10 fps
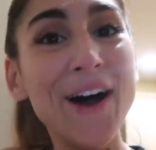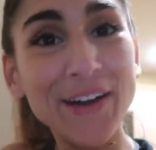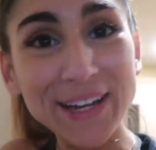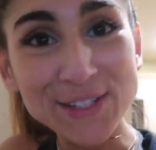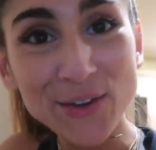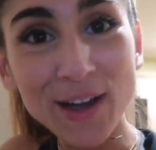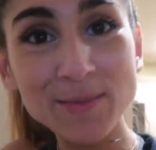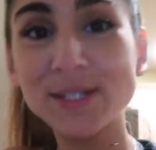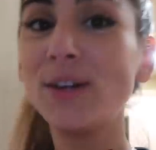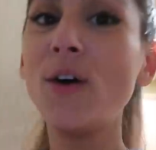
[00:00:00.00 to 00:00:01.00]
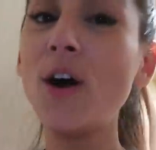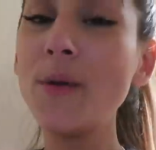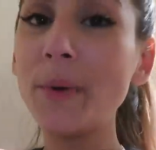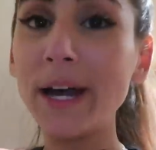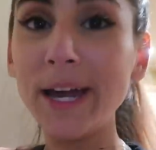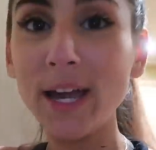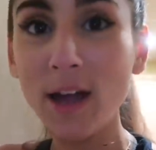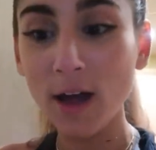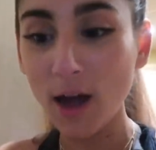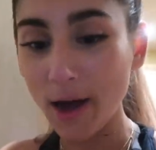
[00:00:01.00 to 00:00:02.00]
Okay, so I'm still on my
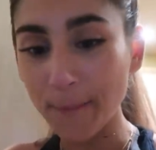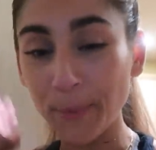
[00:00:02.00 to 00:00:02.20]
uh,